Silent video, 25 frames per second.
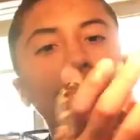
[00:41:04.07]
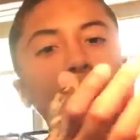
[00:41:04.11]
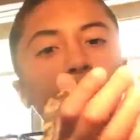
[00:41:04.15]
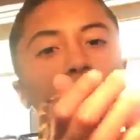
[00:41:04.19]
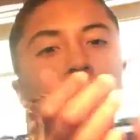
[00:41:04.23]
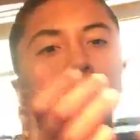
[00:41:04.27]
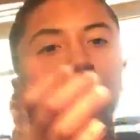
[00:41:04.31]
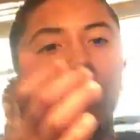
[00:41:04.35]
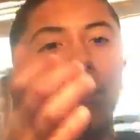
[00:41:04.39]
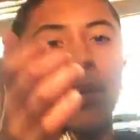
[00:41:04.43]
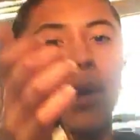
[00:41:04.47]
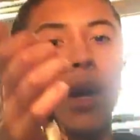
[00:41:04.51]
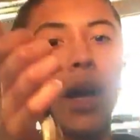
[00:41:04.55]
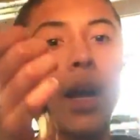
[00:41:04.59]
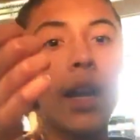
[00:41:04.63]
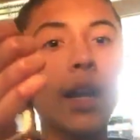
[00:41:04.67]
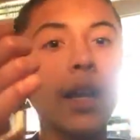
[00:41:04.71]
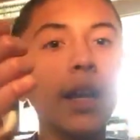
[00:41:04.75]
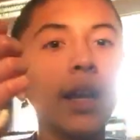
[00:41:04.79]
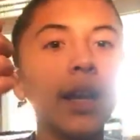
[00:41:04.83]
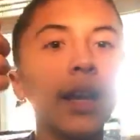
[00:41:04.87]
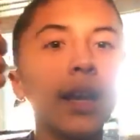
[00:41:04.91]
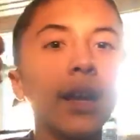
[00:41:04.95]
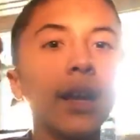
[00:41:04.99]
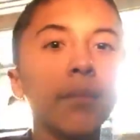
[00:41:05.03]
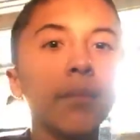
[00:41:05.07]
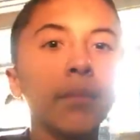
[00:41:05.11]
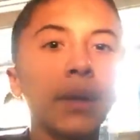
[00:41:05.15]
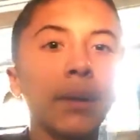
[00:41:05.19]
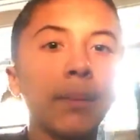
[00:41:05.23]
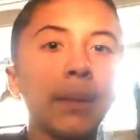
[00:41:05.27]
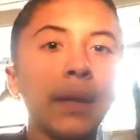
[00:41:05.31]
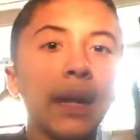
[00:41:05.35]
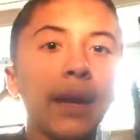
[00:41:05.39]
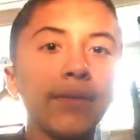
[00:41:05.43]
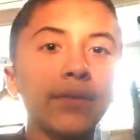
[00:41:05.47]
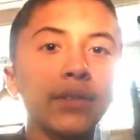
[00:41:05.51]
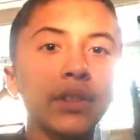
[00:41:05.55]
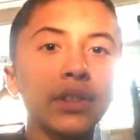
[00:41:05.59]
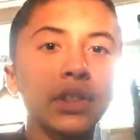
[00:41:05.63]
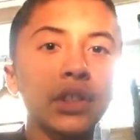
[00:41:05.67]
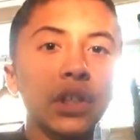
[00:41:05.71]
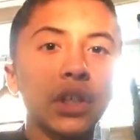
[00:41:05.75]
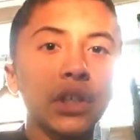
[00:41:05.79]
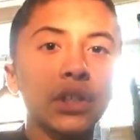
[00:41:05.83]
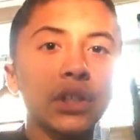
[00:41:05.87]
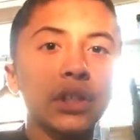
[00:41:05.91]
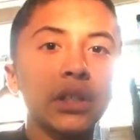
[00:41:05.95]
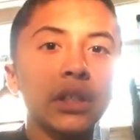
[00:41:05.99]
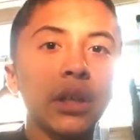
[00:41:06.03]
of animals I want, but I'm going to have to
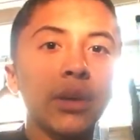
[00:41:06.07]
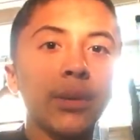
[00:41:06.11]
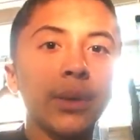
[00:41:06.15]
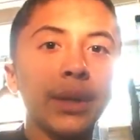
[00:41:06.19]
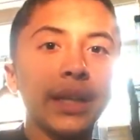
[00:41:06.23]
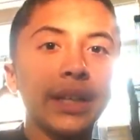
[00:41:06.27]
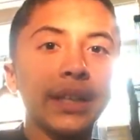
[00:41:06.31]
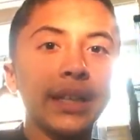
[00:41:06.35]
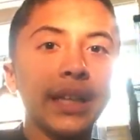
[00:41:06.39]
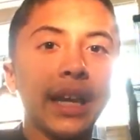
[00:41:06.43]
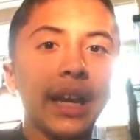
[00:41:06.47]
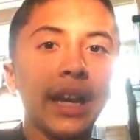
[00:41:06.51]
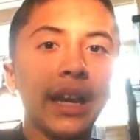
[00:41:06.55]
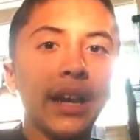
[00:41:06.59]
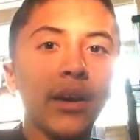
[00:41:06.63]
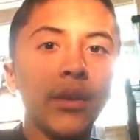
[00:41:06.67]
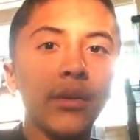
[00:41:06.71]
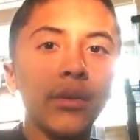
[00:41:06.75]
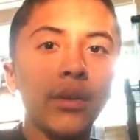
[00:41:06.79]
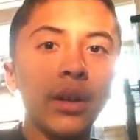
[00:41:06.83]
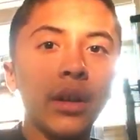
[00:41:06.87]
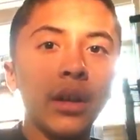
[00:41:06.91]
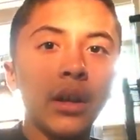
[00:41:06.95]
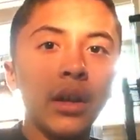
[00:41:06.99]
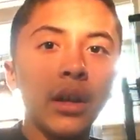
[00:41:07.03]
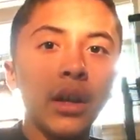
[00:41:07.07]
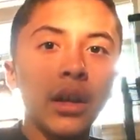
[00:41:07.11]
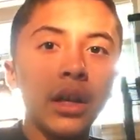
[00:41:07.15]
start slowing down.